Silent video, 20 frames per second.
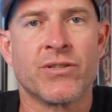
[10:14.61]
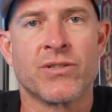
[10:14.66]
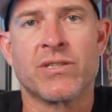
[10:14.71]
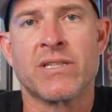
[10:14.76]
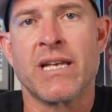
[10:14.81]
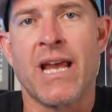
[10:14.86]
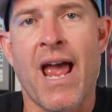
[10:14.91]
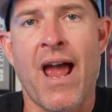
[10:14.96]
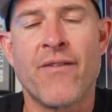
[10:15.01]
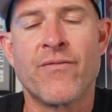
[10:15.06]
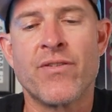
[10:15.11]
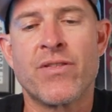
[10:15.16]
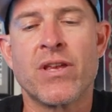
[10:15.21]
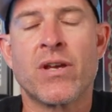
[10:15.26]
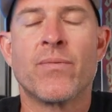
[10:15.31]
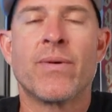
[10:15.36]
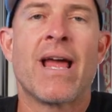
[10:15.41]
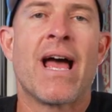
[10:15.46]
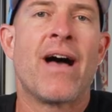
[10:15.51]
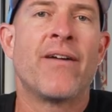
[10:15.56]
You'll see
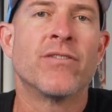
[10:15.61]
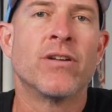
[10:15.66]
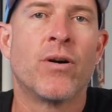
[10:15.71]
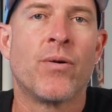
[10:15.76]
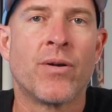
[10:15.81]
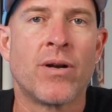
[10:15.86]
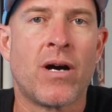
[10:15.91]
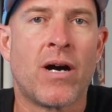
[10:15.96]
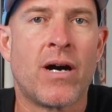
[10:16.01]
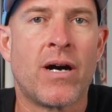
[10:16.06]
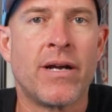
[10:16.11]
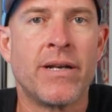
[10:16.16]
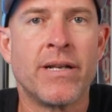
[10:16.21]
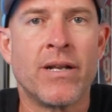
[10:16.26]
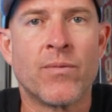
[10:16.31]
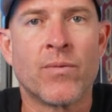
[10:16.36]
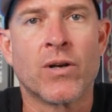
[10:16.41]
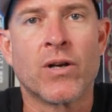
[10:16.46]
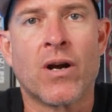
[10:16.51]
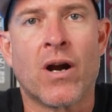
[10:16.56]
everything we have going on
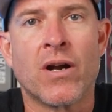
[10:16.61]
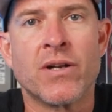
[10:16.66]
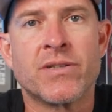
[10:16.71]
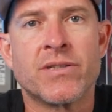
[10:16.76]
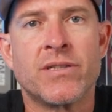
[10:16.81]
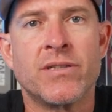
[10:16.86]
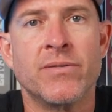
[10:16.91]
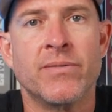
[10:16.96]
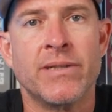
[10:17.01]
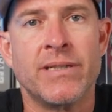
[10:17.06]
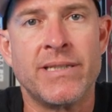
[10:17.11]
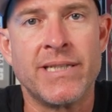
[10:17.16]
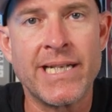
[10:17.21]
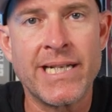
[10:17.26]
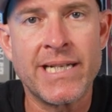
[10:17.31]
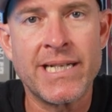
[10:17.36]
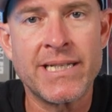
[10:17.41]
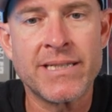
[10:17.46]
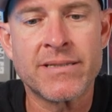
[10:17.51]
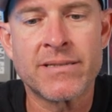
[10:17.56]
in regards to
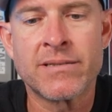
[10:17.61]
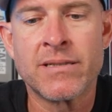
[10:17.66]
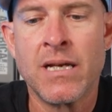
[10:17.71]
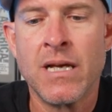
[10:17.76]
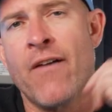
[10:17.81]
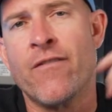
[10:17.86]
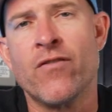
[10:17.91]
Adidas.